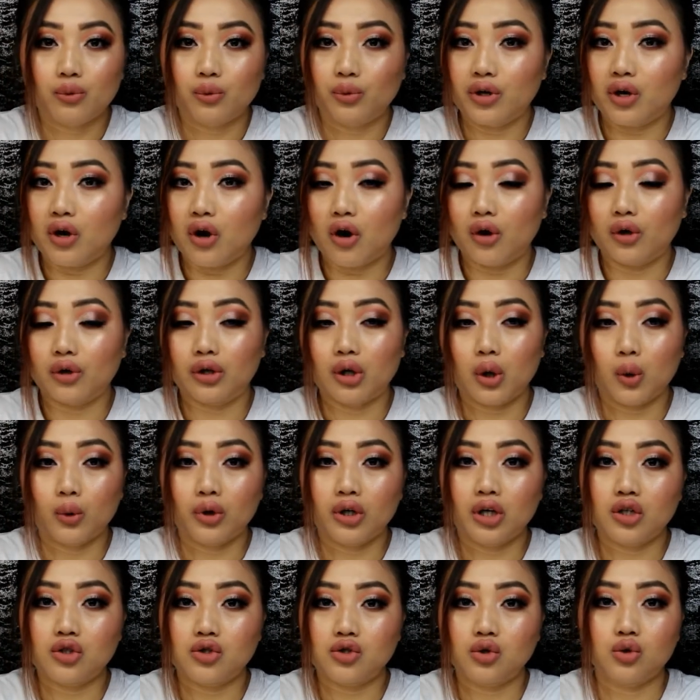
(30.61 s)
we are
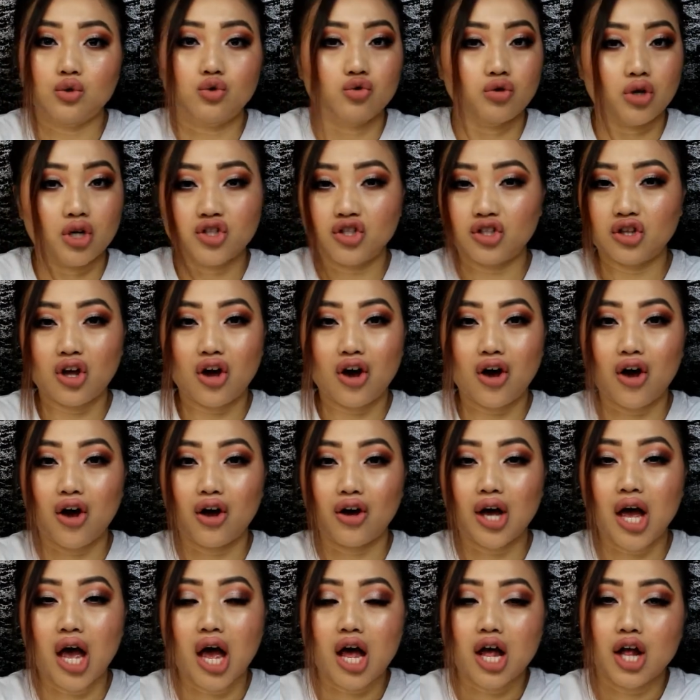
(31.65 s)
going to trudge
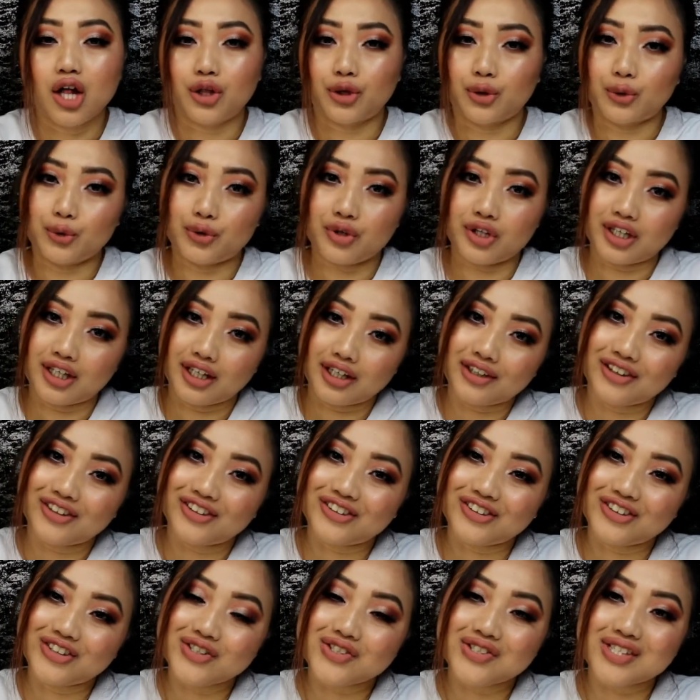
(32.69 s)
along through the
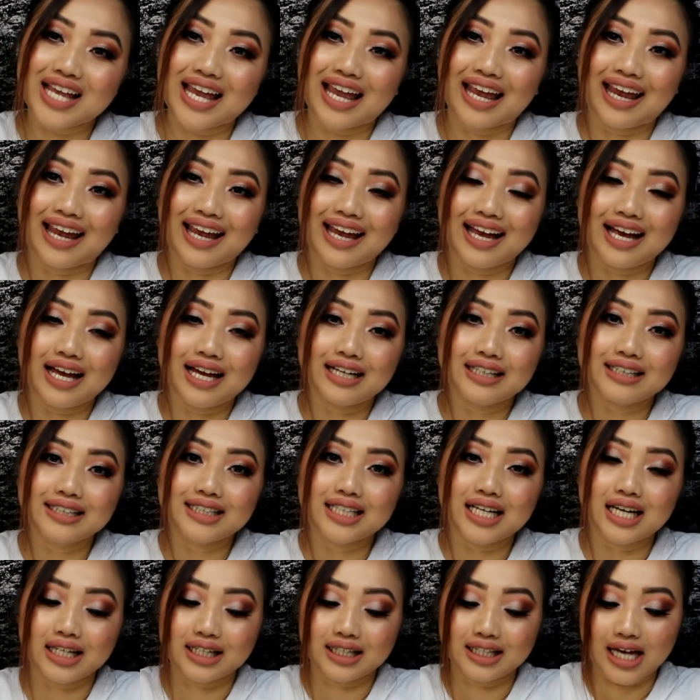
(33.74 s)
years,
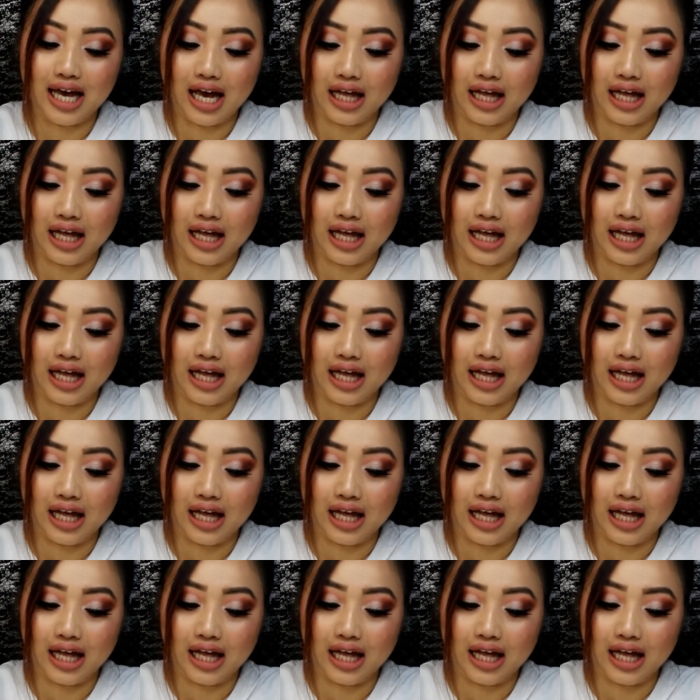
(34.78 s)
and uh,